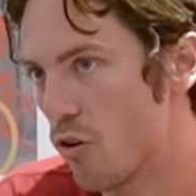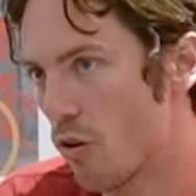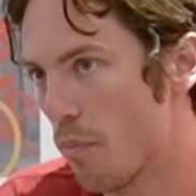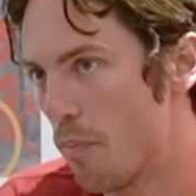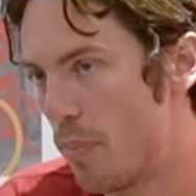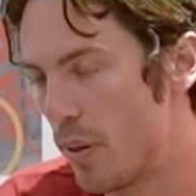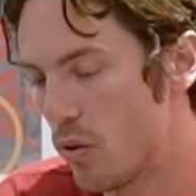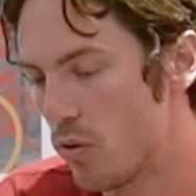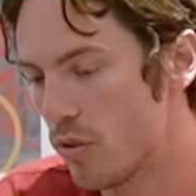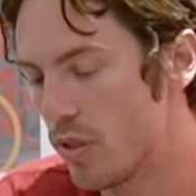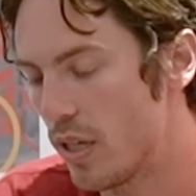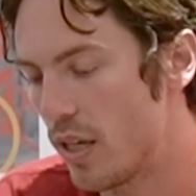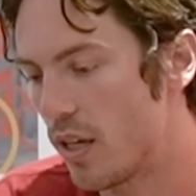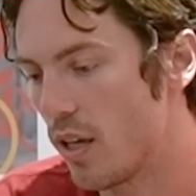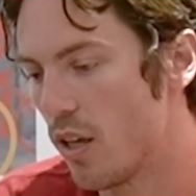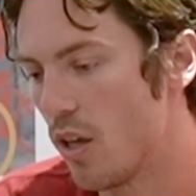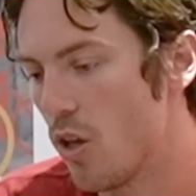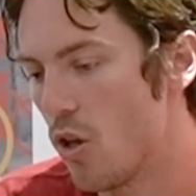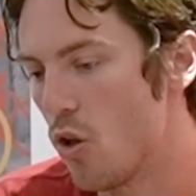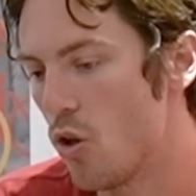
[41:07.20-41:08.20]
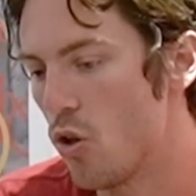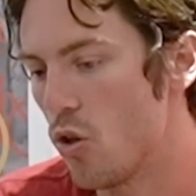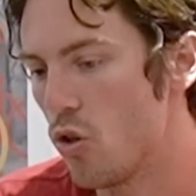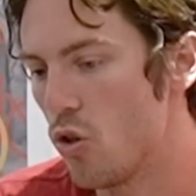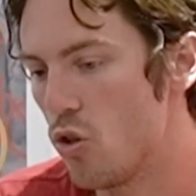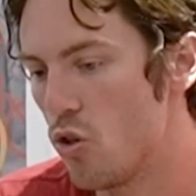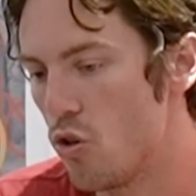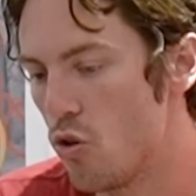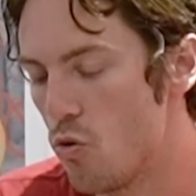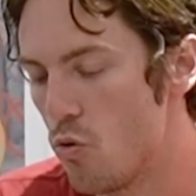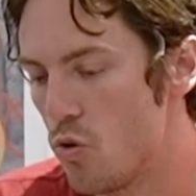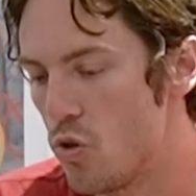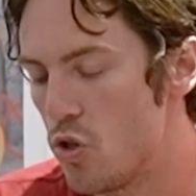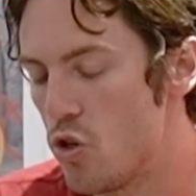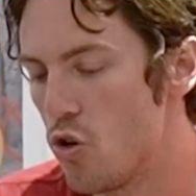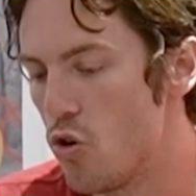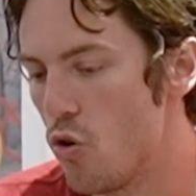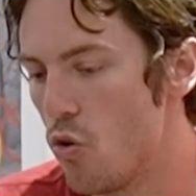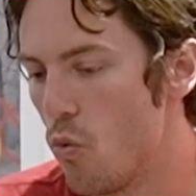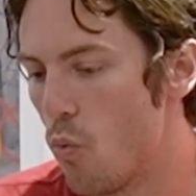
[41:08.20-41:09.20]
you're building, you
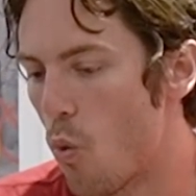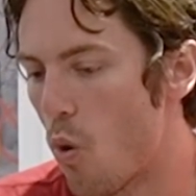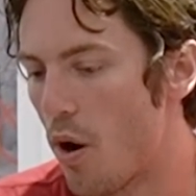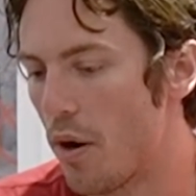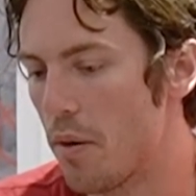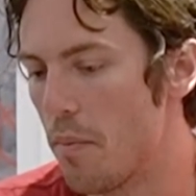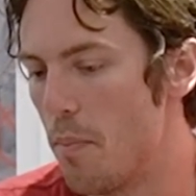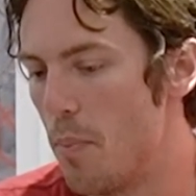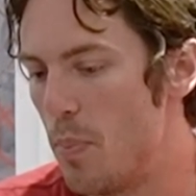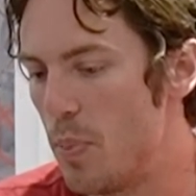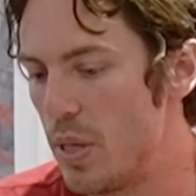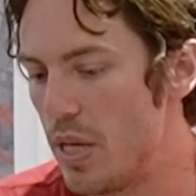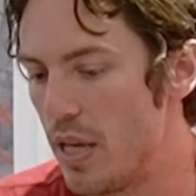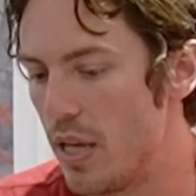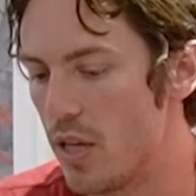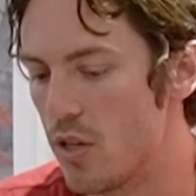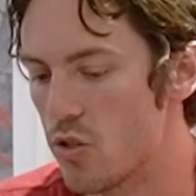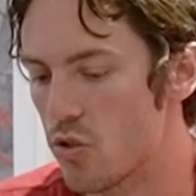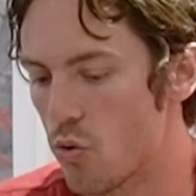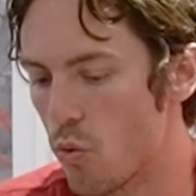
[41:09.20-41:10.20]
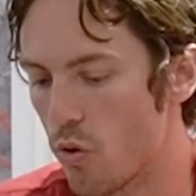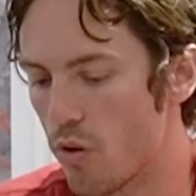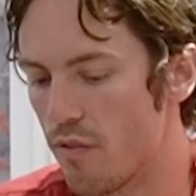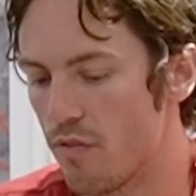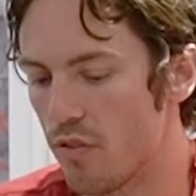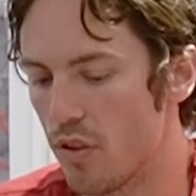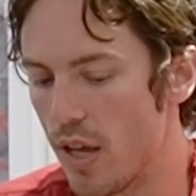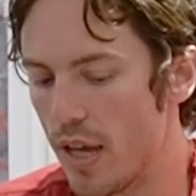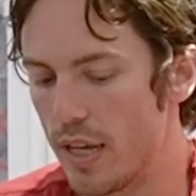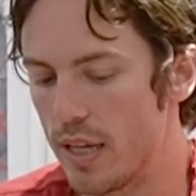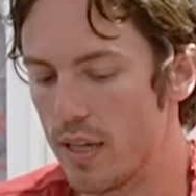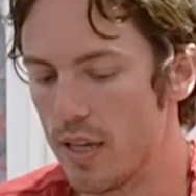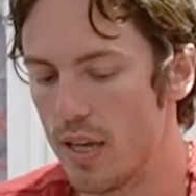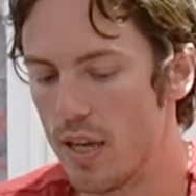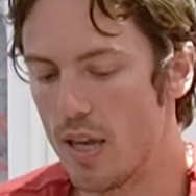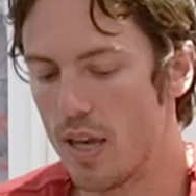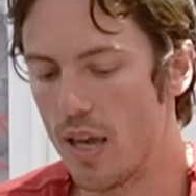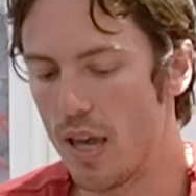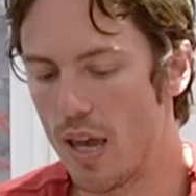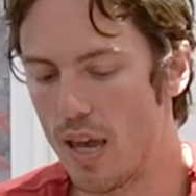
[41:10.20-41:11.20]
do want to be sort of like
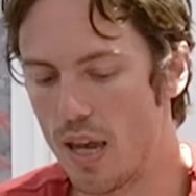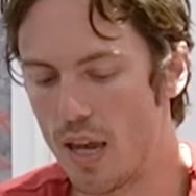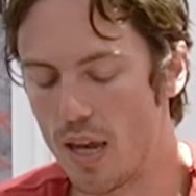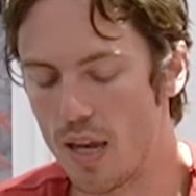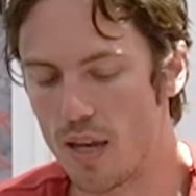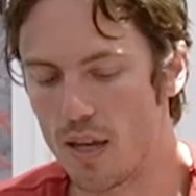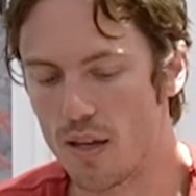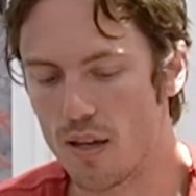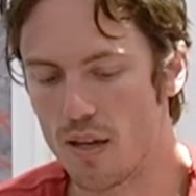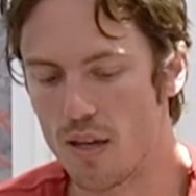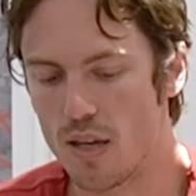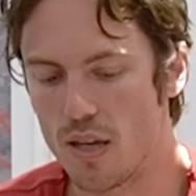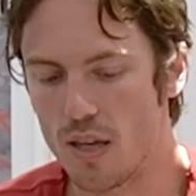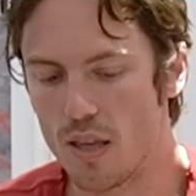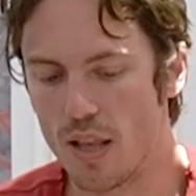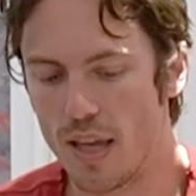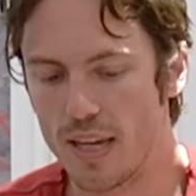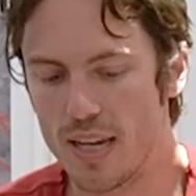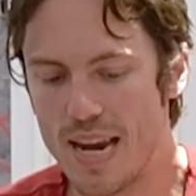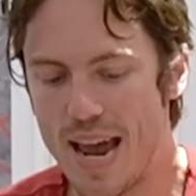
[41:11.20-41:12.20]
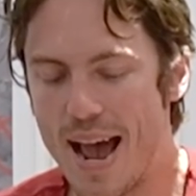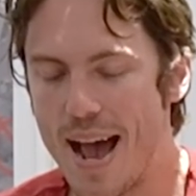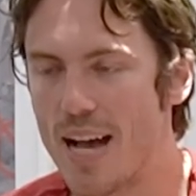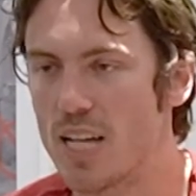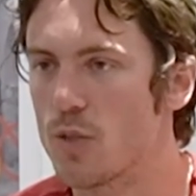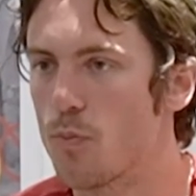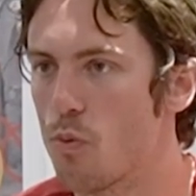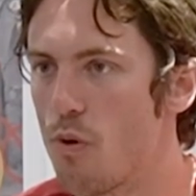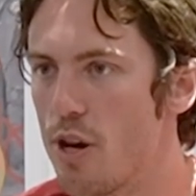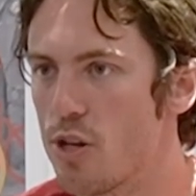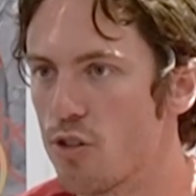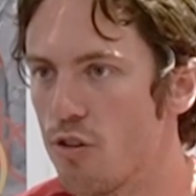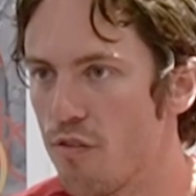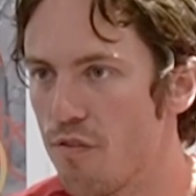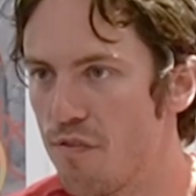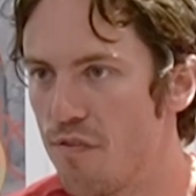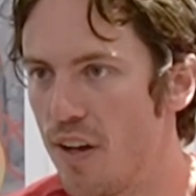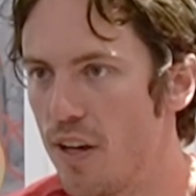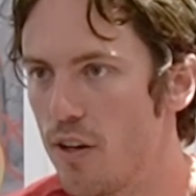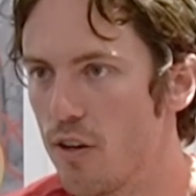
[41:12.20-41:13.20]
a like an aspirational
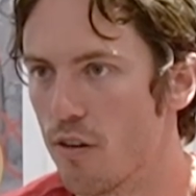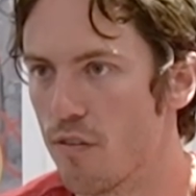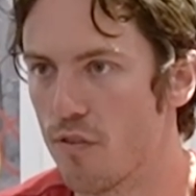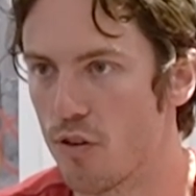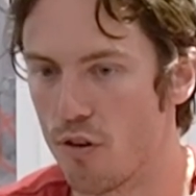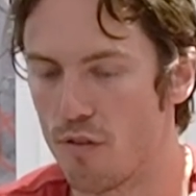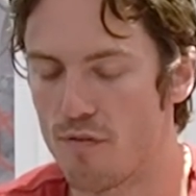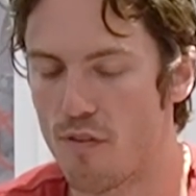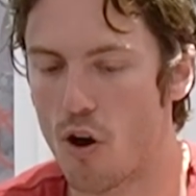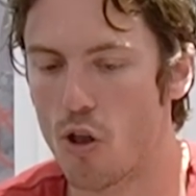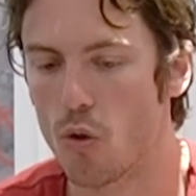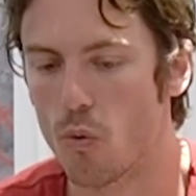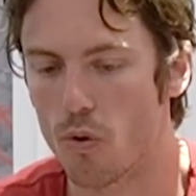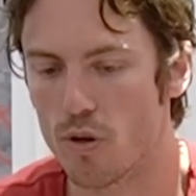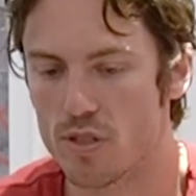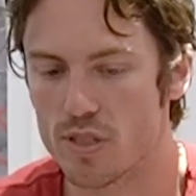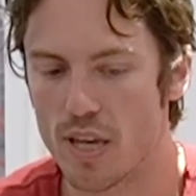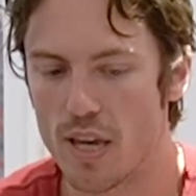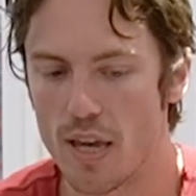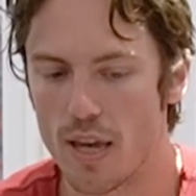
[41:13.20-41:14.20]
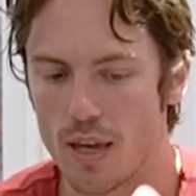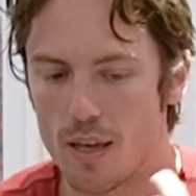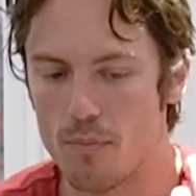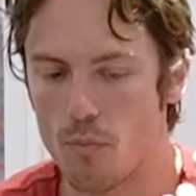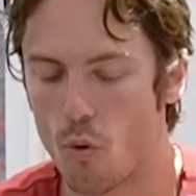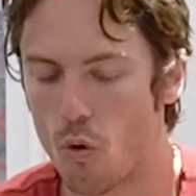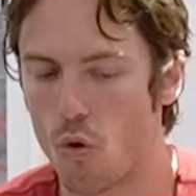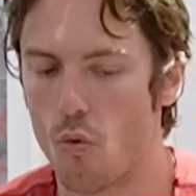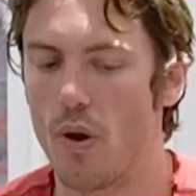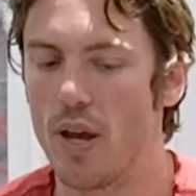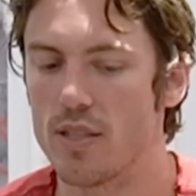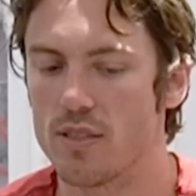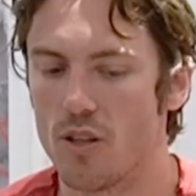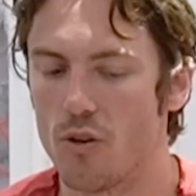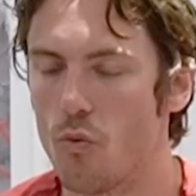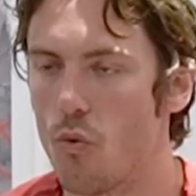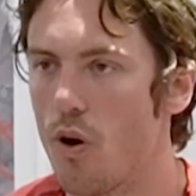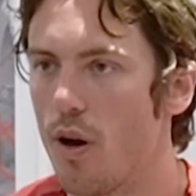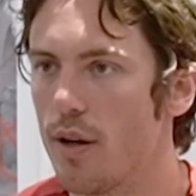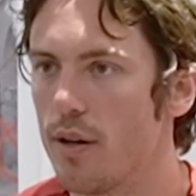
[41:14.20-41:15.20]
figure for your followers in more ways
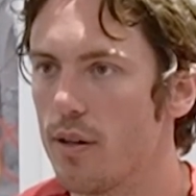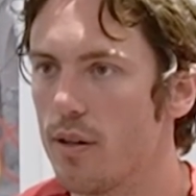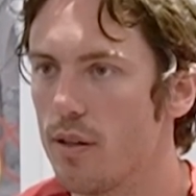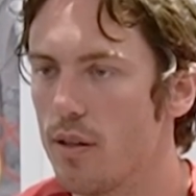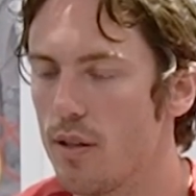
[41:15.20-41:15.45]
than one.